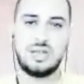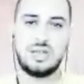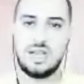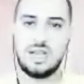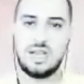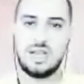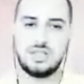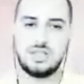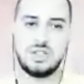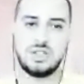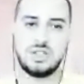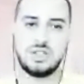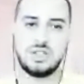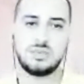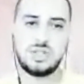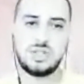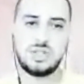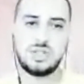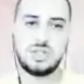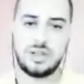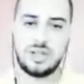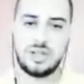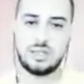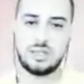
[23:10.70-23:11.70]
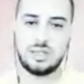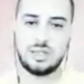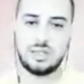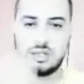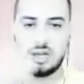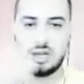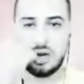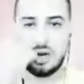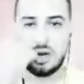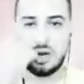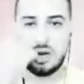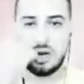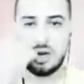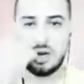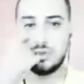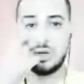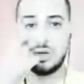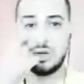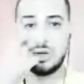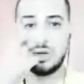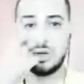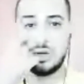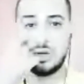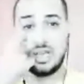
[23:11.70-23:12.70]
Ahmed at
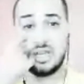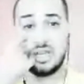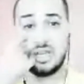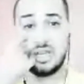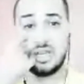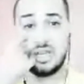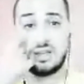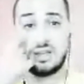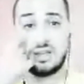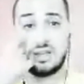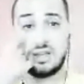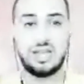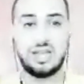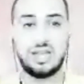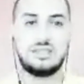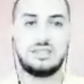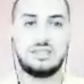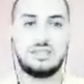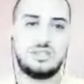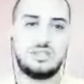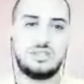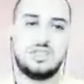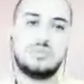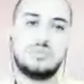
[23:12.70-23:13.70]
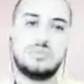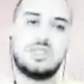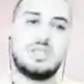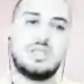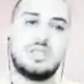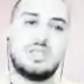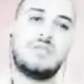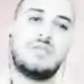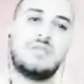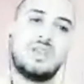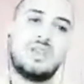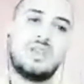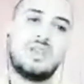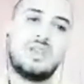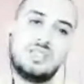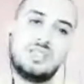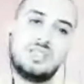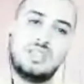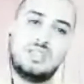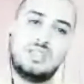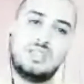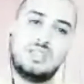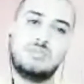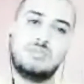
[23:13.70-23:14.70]
jumpstartafrica.com, or you can contact
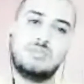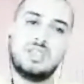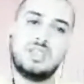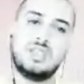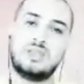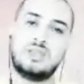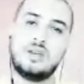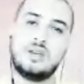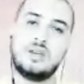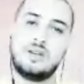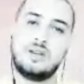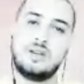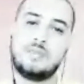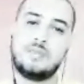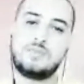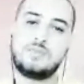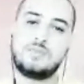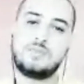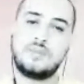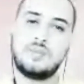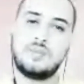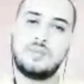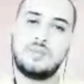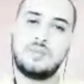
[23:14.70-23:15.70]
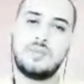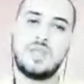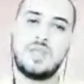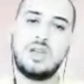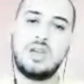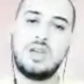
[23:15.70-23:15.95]
the Jumpstart Africa team at